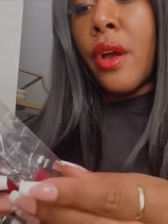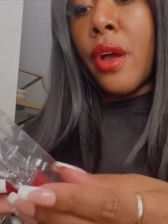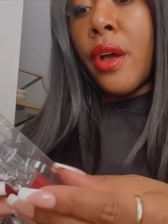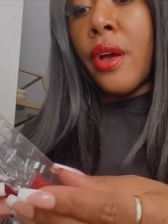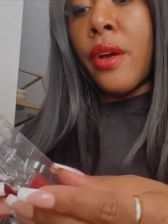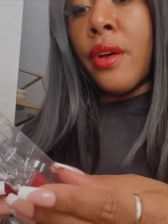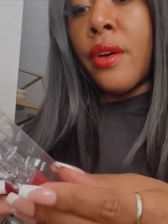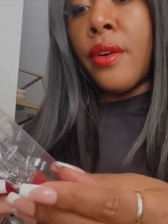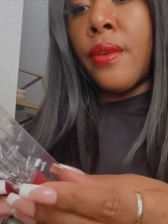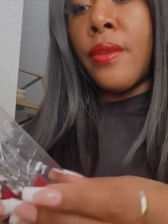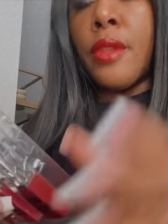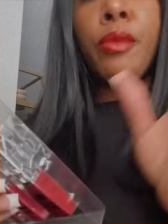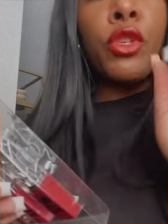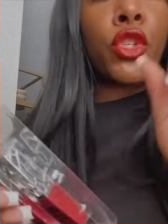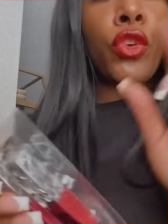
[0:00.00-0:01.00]
Um,
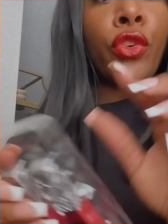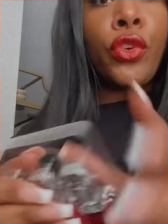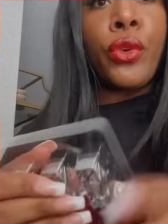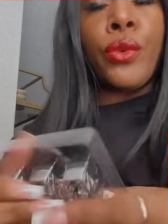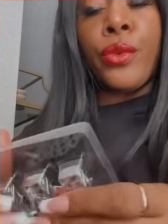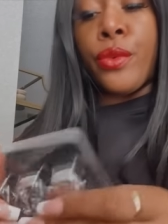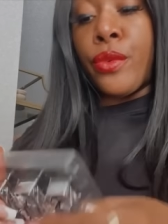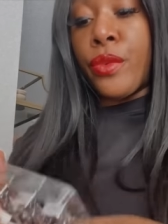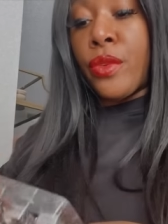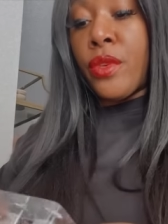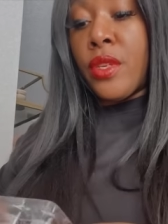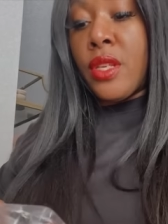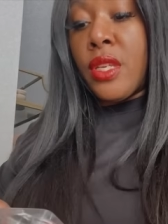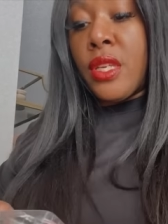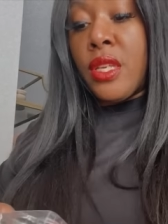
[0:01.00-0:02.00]
let me show you
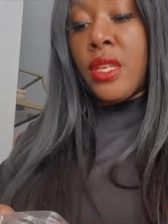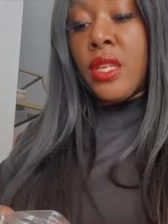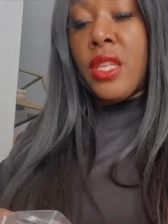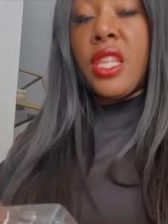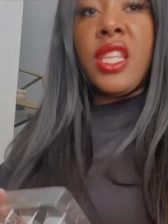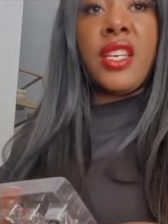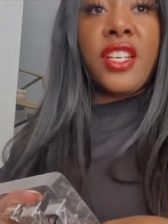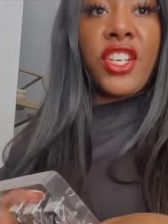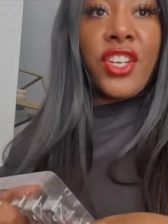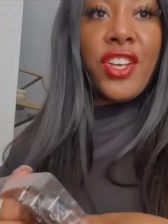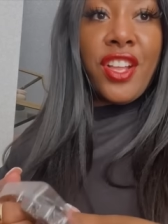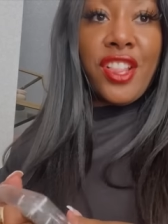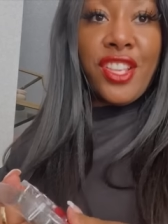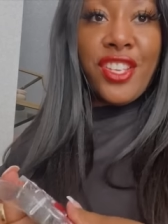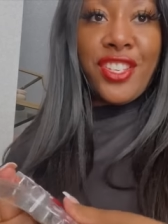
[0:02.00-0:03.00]
the
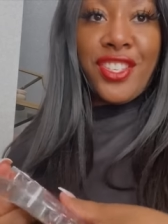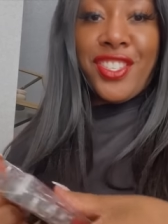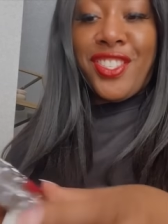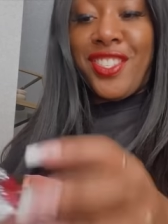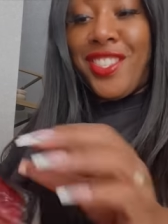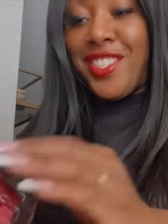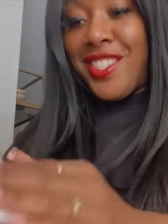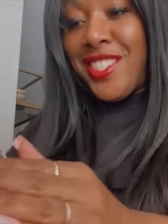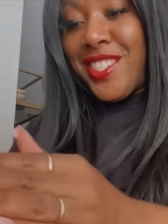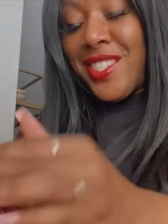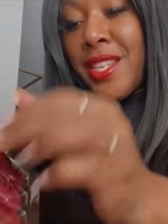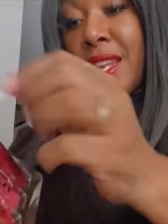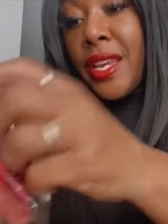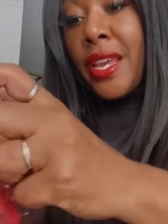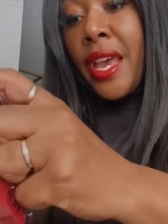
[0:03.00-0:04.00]
colors
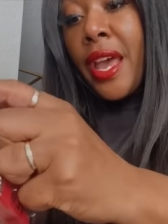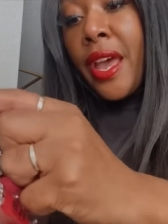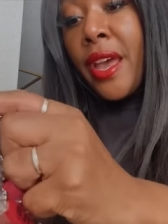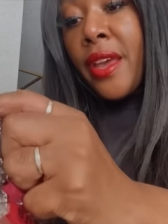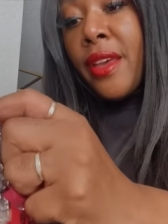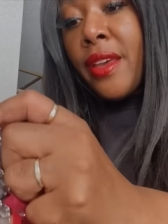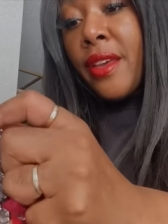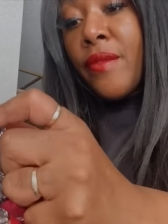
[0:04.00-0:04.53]
that I got.